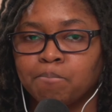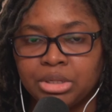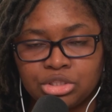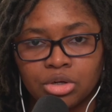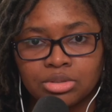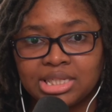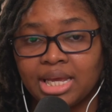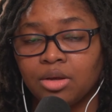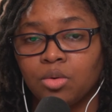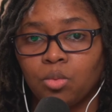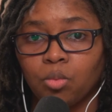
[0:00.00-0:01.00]
but you don't
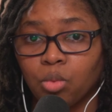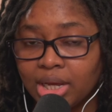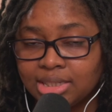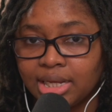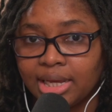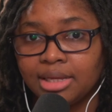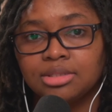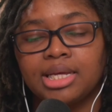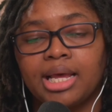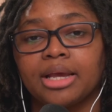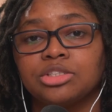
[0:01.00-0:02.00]
take one day
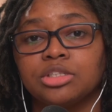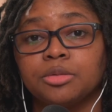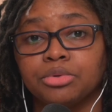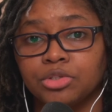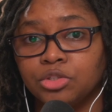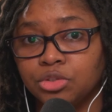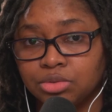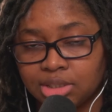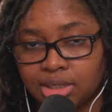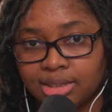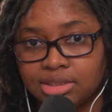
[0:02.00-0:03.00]
to actually
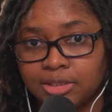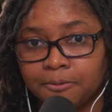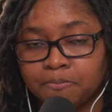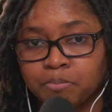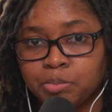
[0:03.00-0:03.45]
produce content.